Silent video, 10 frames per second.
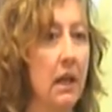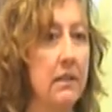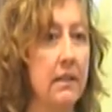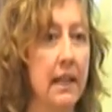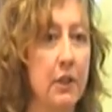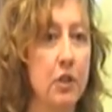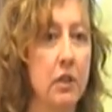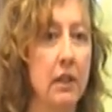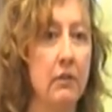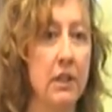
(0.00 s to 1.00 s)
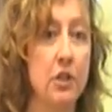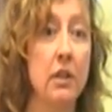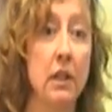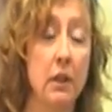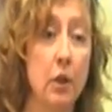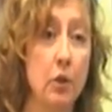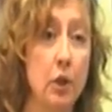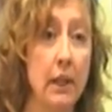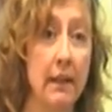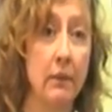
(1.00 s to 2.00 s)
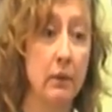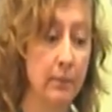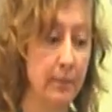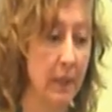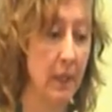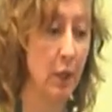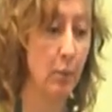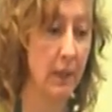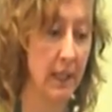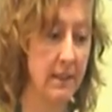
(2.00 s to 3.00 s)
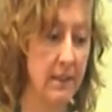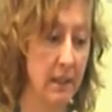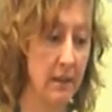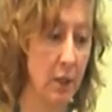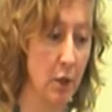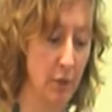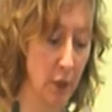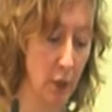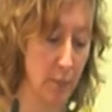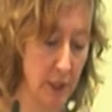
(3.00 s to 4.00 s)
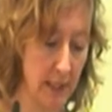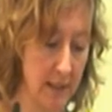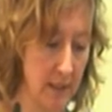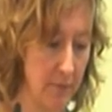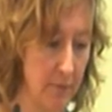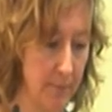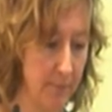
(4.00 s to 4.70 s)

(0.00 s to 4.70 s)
at a national, a regional and a local level. But that's the overall objective.